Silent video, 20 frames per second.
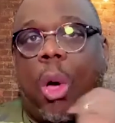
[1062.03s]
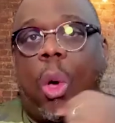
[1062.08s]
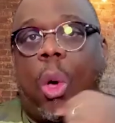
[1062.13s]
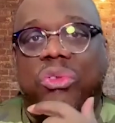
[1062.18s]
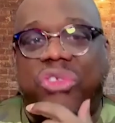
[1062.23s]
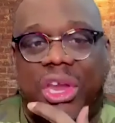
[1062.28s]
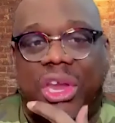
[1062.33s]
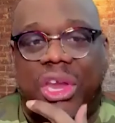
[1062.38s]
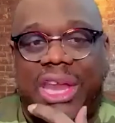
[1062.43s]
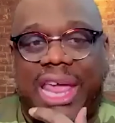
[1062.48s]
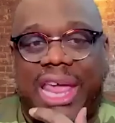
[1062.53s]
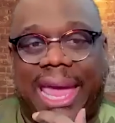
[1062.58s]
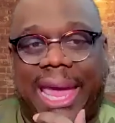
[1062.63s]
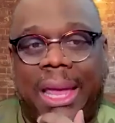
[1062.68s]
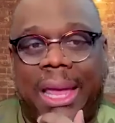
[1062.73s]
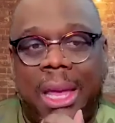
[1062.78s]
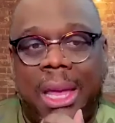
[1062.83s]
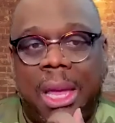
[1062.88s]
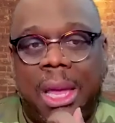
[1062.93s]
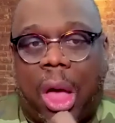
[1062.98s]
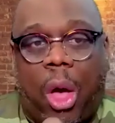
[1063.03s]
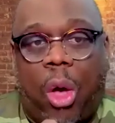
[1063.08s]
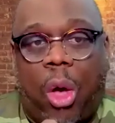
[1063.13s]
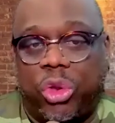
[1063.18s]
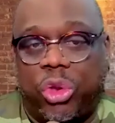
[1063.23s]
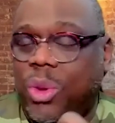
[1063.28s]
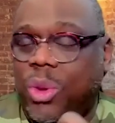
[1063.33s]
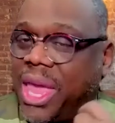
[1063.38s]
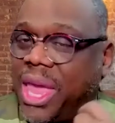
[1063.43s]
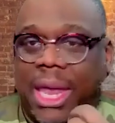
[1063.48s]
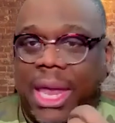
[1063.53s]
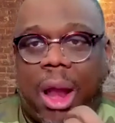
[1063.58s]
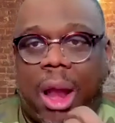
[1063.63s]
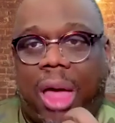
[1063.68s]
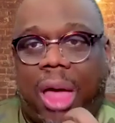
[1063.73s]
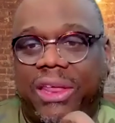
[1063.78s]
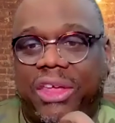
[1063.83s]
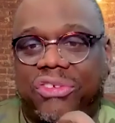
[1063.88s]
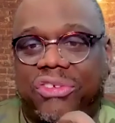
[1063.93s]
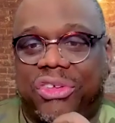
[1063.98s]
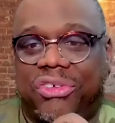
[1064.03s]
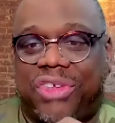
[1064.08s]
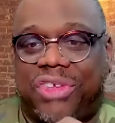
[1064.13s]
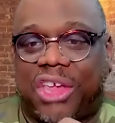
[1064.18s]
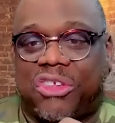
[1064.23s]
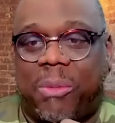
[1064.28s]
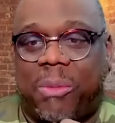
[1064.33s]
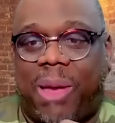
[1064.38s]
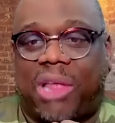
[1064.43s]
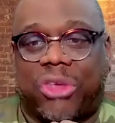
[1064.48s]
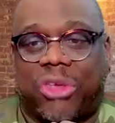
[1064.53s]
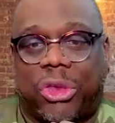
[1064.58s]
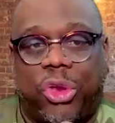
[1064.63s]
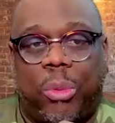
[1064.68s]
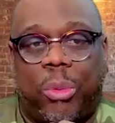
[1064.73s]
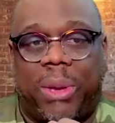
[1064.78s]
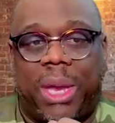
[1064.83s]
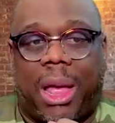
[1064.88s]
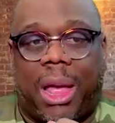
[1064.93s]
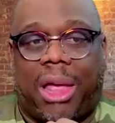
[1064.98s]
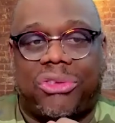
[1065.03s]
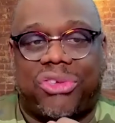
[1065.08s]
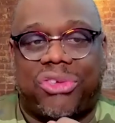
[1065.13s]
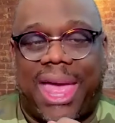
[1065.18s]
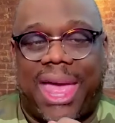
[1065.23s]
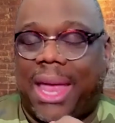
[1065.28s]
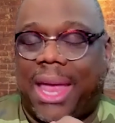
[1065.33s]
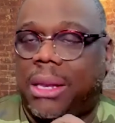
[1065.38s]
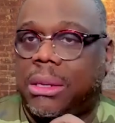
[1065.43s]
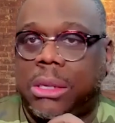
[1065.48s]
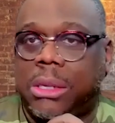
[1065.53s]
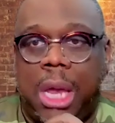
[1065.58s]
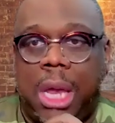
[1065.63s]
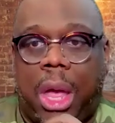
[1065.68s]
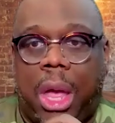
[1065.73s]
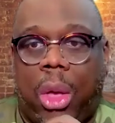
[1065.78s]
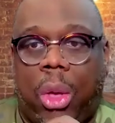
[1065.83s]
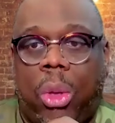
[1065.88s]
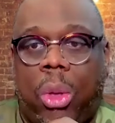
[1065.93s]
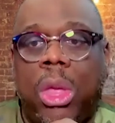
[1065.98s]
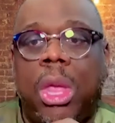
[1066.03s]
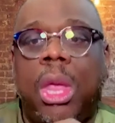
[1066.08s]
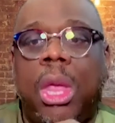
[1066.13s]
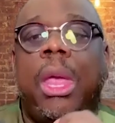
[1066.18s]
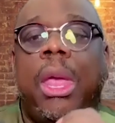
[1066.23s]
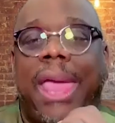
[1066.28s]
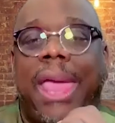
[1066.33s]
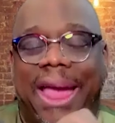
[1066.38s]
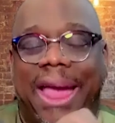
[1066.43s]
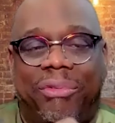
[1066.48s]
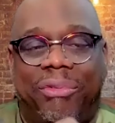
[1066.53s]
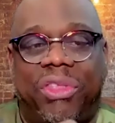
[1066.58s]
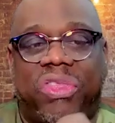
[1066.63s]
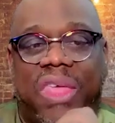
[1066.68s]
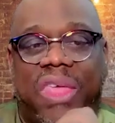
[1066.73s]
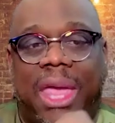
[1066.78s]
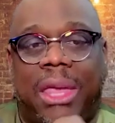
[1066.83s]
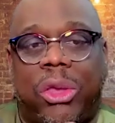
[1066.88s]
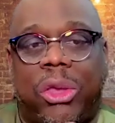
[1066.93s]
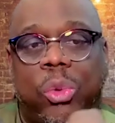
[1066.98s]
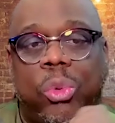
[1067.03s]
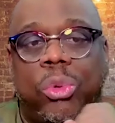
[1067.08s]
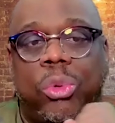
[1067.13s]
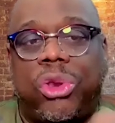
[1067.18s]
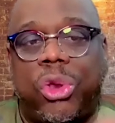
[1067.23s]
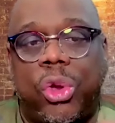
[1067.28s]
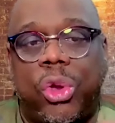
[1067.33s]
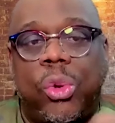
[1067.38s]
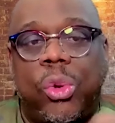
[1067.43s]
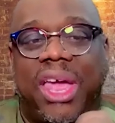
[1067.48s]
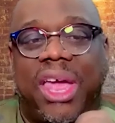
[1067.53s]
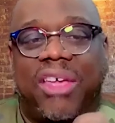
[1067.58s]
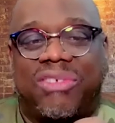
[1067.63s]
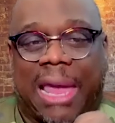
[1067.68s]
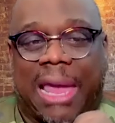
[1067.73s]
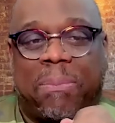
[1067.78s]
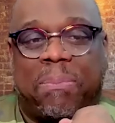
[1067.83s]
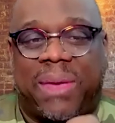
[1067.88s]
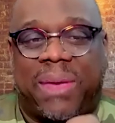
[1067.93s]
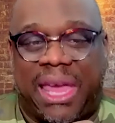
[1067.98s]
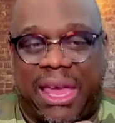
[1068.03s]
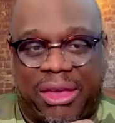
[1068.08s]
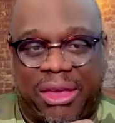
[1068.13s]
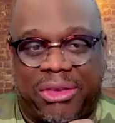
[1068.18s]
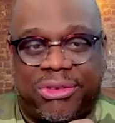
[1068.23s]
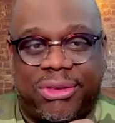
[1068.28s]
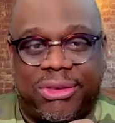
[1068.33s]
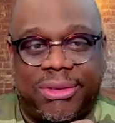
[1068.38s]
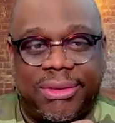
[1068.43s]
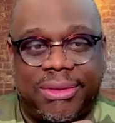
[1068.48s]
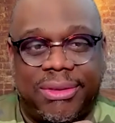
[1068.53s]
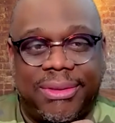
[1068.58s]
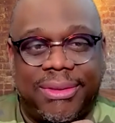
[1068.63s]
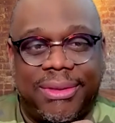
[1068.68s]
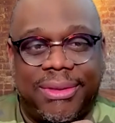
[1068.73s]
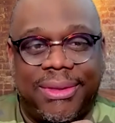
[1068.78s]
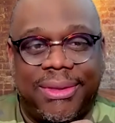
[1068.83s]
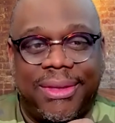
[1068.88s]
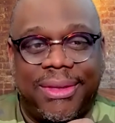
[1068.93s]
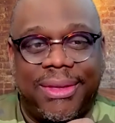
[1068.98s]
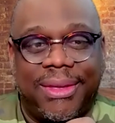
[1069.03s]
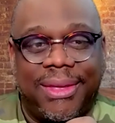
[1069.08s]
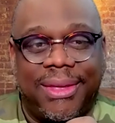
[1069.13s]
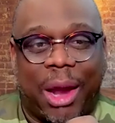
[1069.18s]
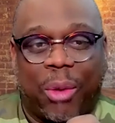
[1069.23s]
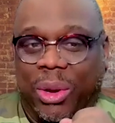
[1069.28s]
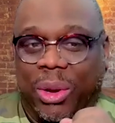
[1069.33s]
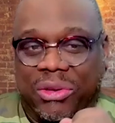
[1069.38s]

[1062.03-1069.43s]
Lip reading: today, oh, you can get all this in 6 months and you'll be all set. No, everything you do is a piece. I recently